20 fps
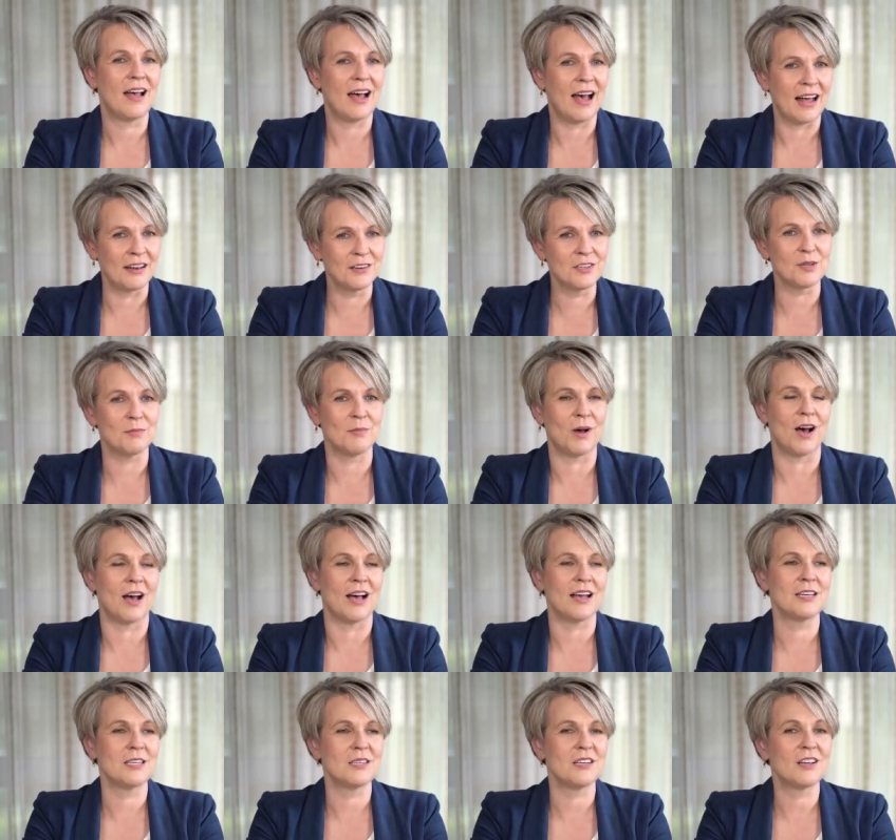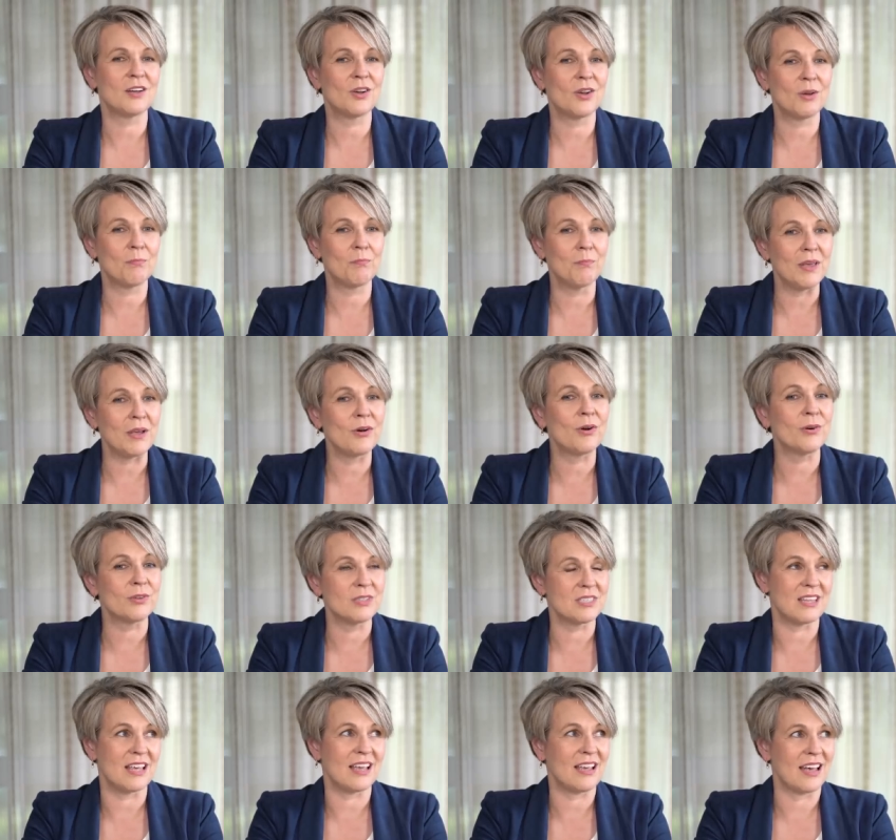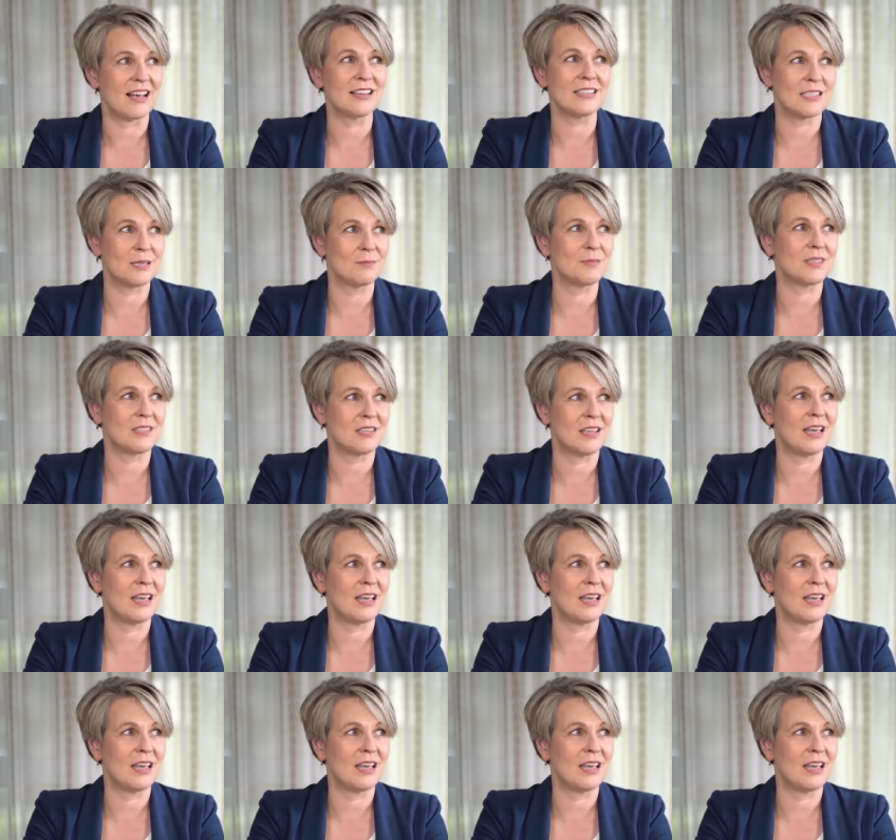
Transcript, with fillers: undermined because their customers